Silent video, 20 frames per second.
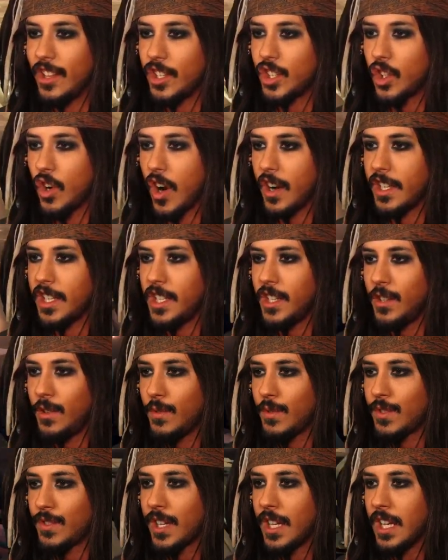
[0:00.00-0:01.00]
trying to
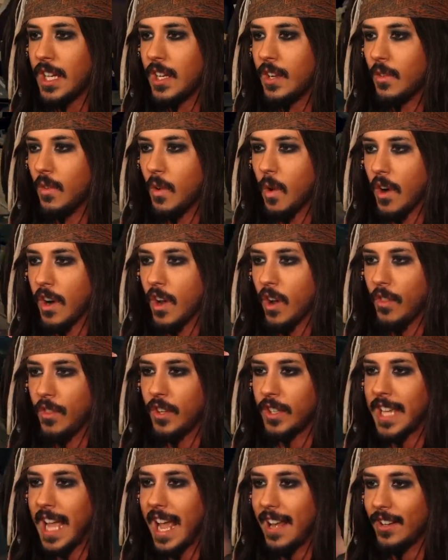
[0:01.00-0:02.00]
use. We want it on the
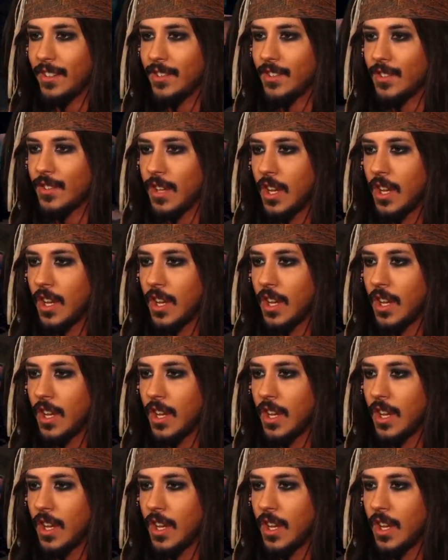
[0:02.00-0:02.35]
cannons.